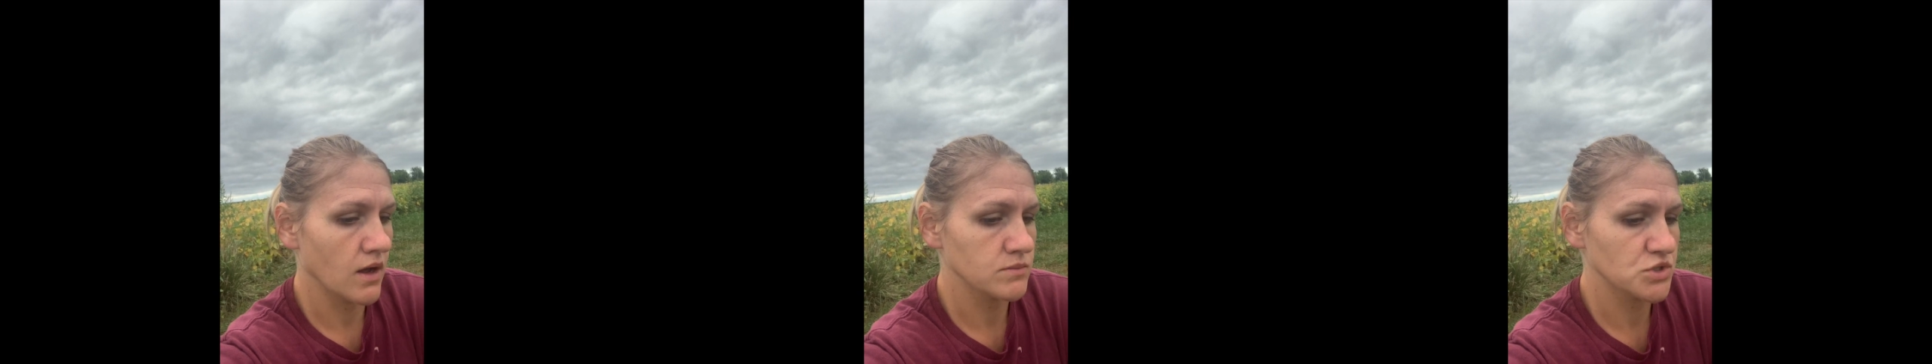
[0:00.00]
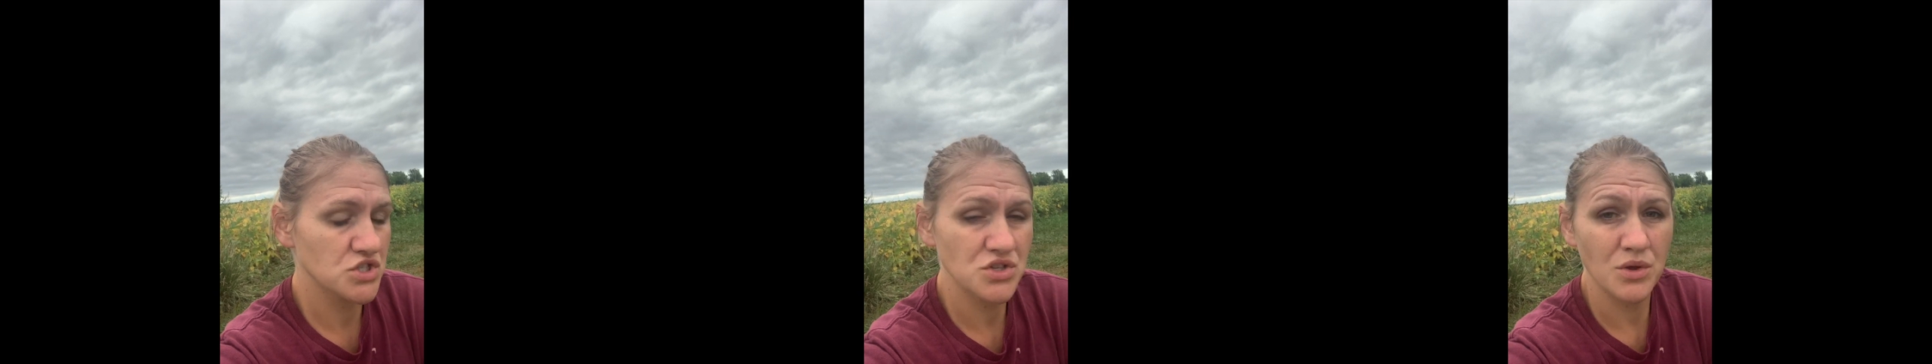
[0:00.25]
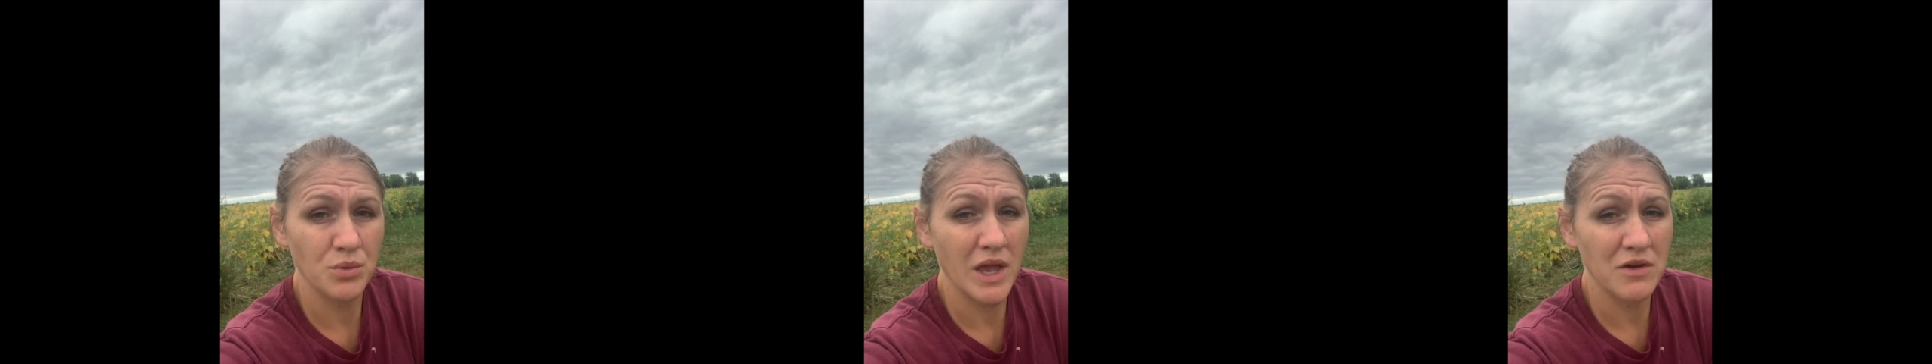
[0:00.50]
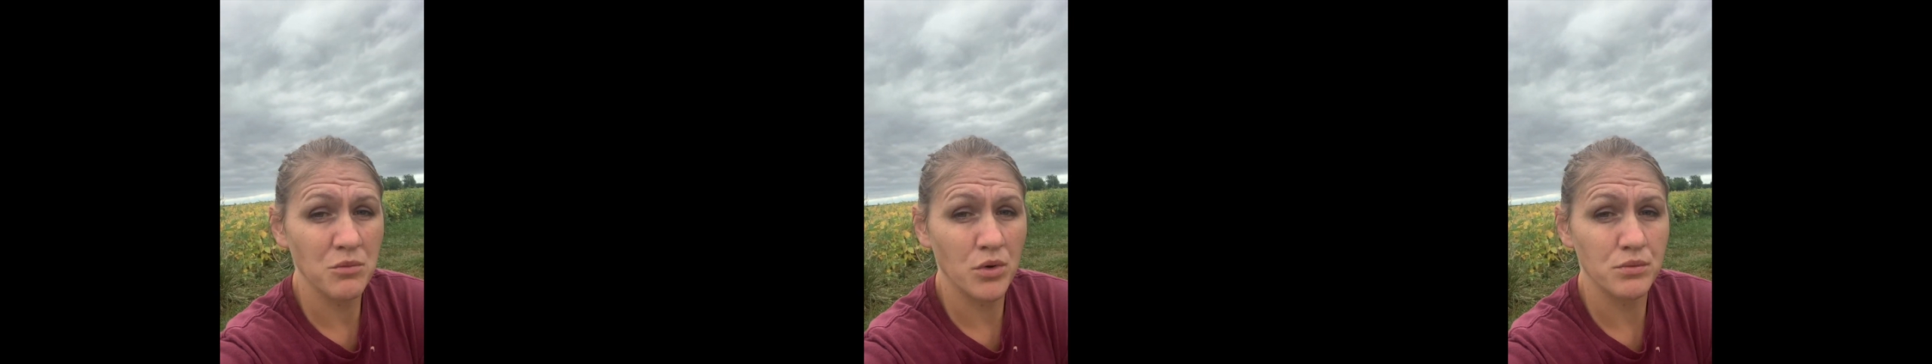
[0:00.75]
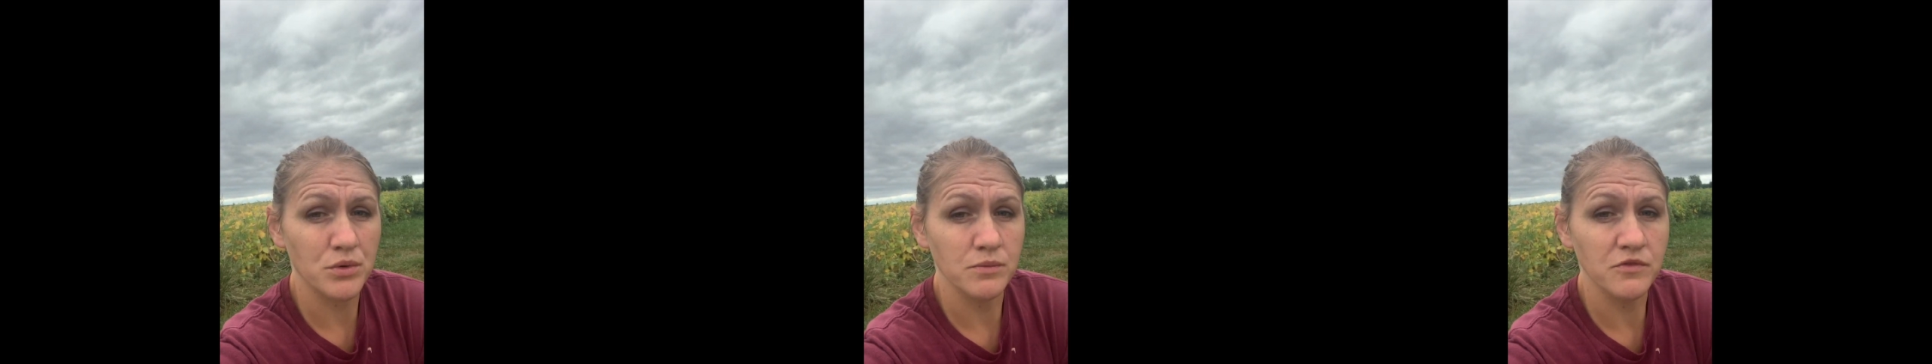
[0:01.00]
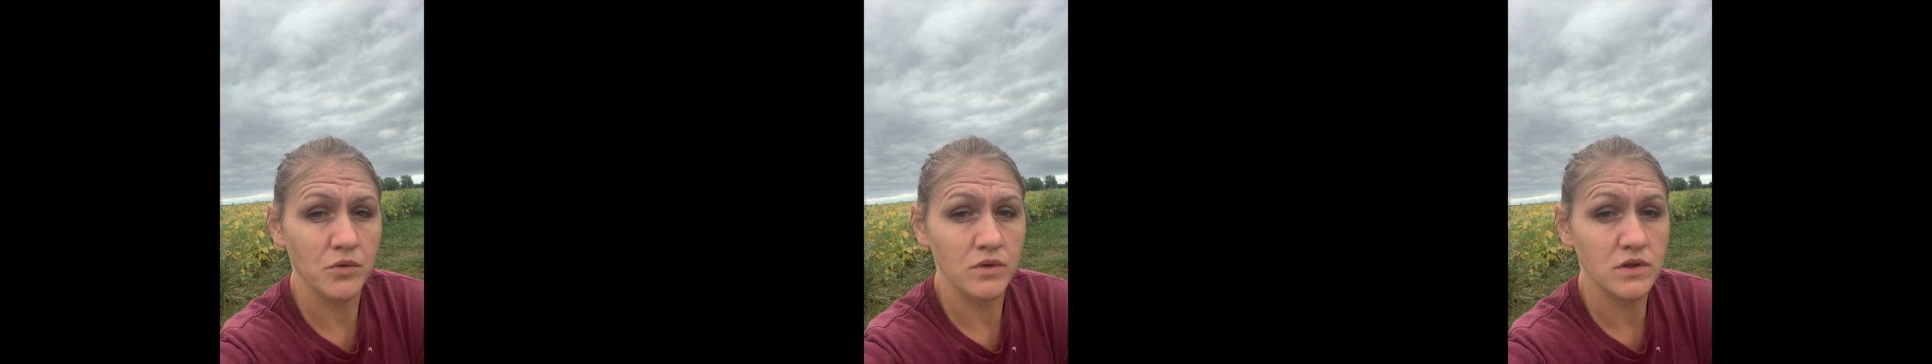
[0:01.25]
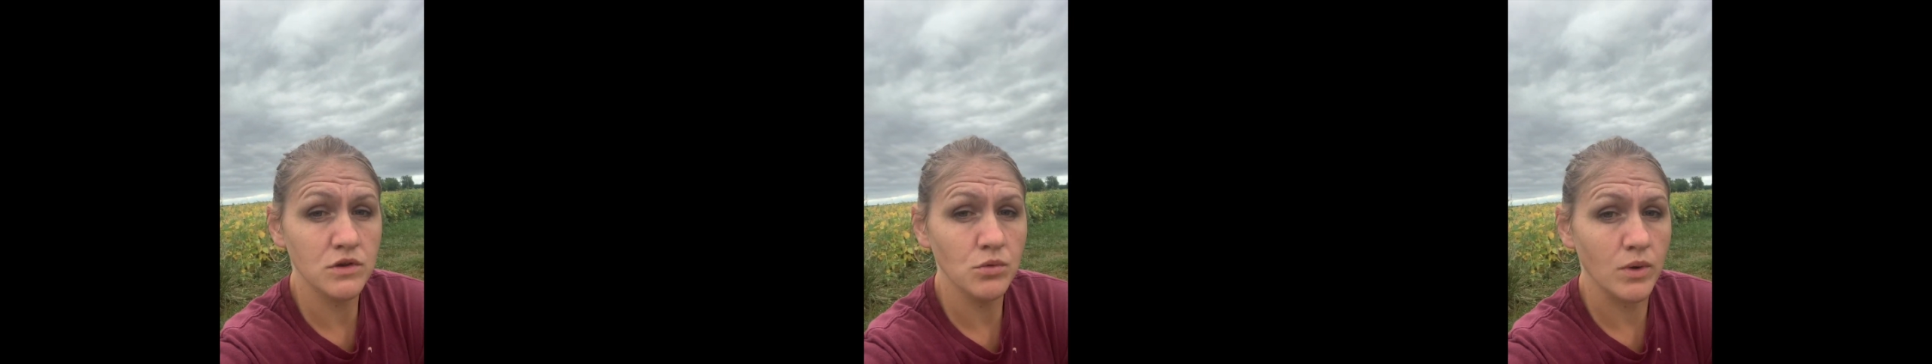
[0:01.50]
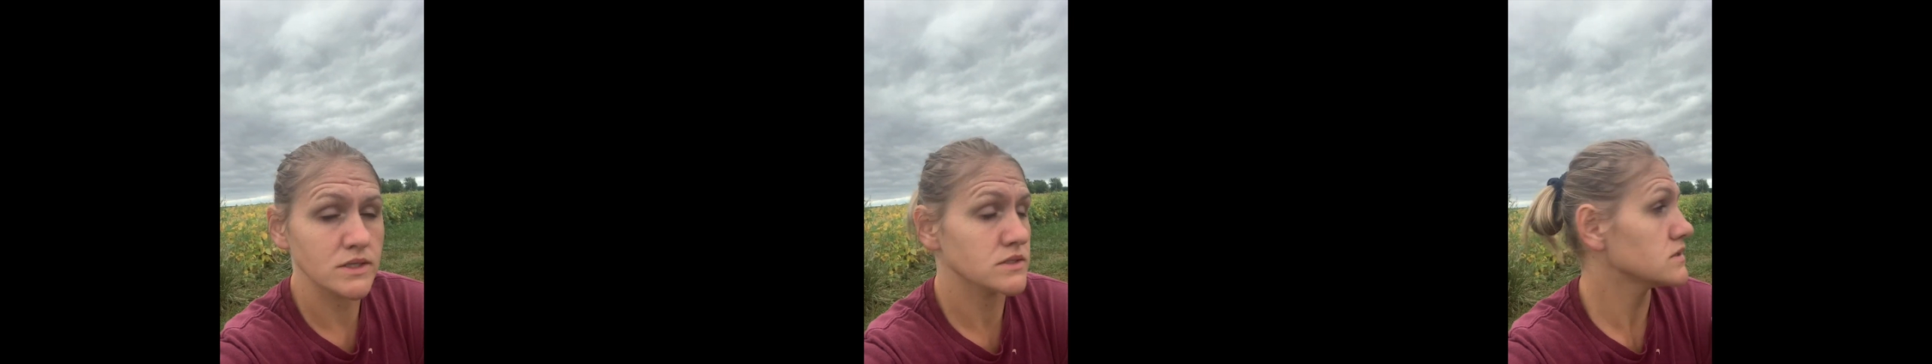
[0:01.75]
just so that we have more room for the new
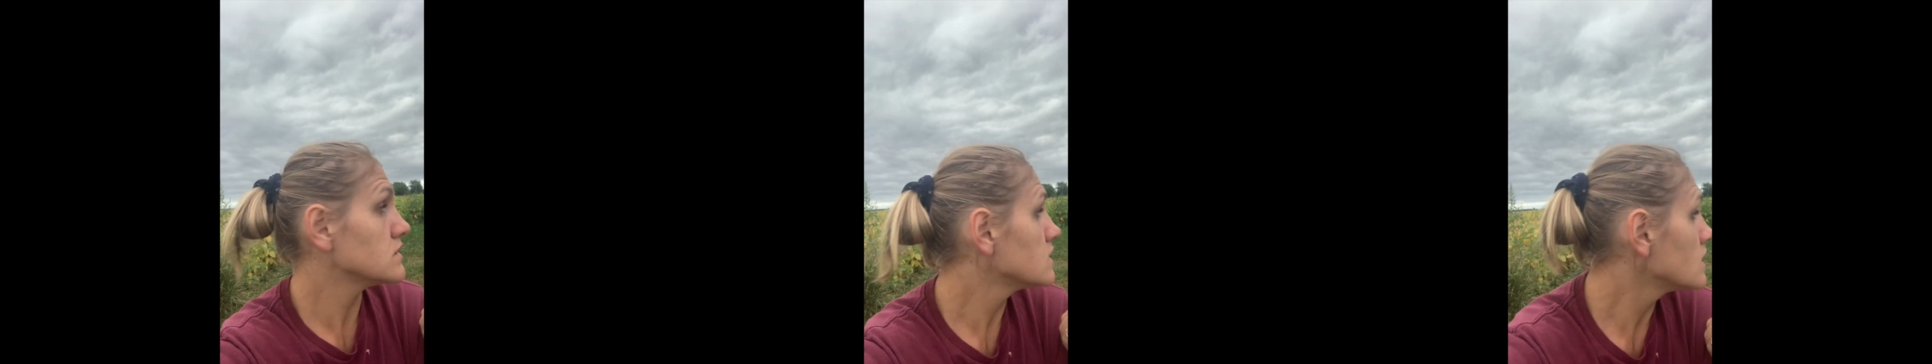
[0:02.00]
ones.